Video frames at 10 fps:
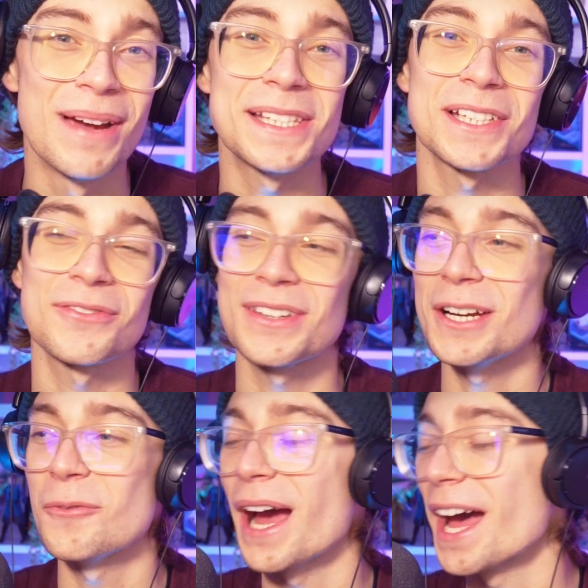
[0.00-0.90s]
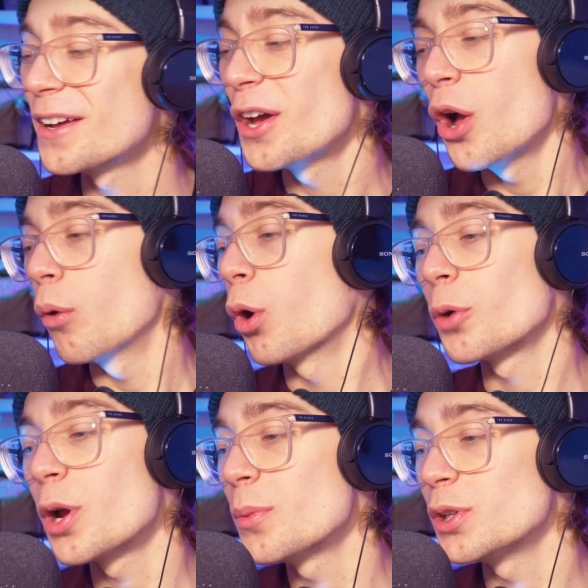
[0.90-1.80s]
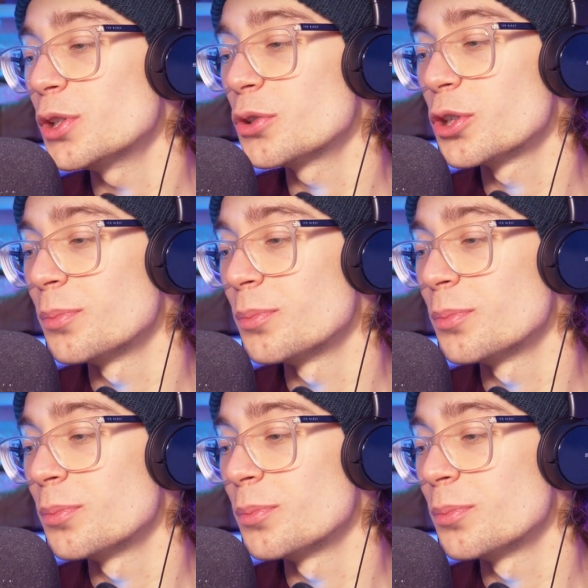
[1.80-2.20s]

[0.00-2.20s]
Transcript: amazing thing where one moment you